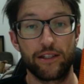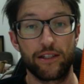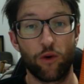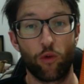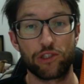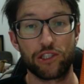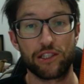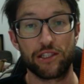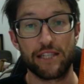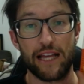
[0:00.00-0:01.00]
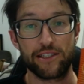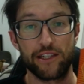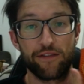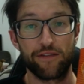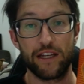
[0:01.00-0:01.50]
or just the
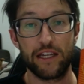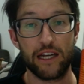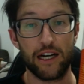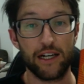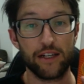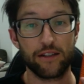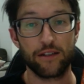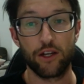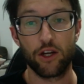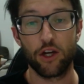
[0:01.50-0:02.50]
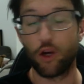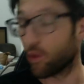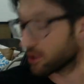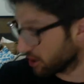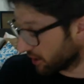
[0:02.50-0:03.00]
Zacian V card,
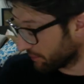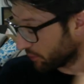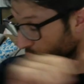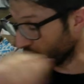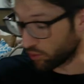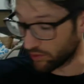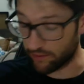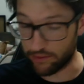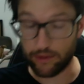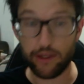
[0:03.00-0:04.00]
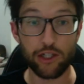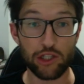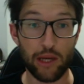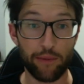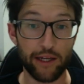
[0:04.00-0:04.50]
which I pulled in
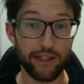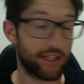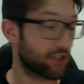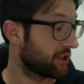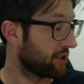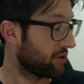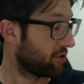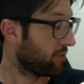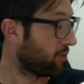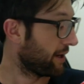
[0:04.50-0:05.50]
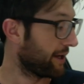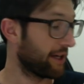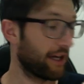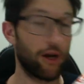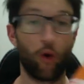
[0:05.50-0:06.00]
Japanese, actually, in the normal, and then you
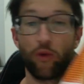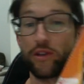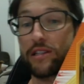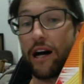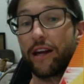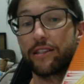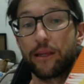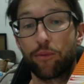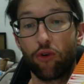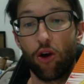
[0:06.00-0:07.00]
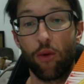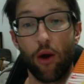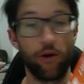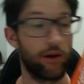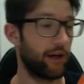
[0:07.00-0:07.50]
get all the starters in a promo.
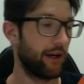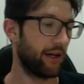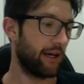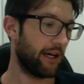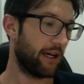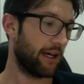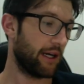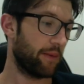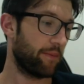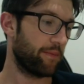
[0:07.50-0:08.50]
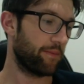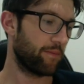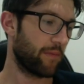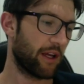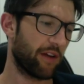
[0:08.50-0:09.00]
And
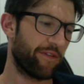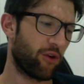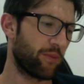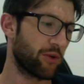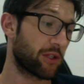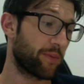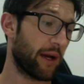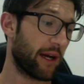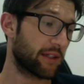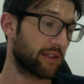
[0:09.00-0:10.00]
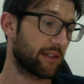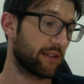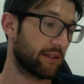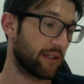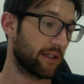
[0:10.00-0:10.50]
you got 4 booster packs
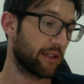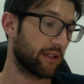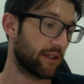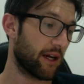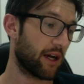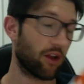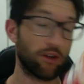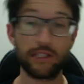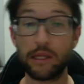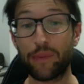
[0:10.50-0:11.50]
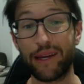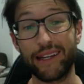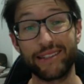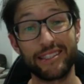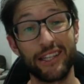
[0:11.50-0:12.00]
and a glossy
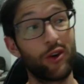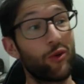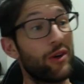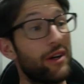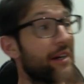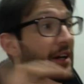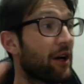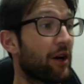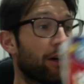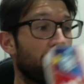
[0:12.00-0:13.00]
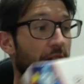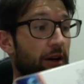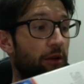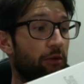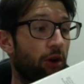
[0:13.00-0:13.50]
pin, so
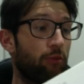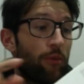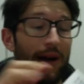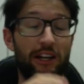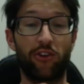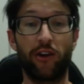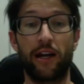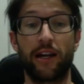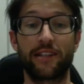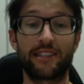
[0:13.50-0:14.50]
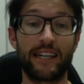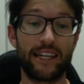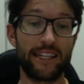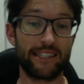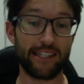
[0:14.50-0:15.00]
no more mucking around. Let's get
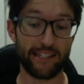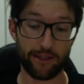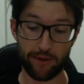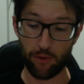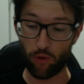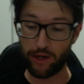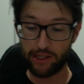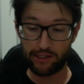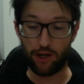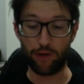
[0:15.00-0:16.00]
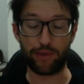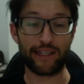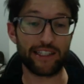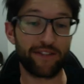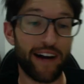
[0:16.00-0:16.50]
into this. I've wanting to open
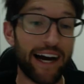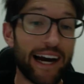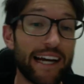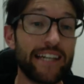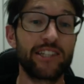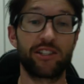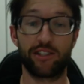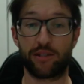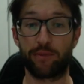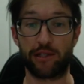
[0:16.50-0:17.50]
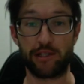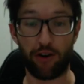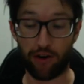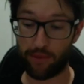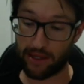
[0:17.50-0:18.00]
these for ages, but
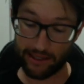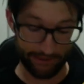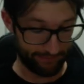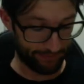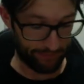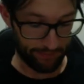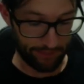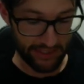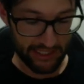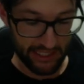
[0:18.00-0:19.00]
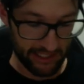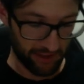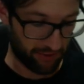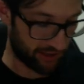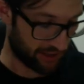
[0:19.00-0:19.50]
sorry, I've been busy
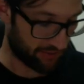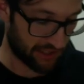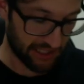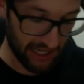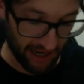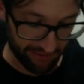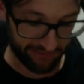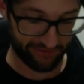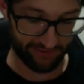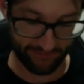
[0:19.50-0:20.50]
doing some stuff.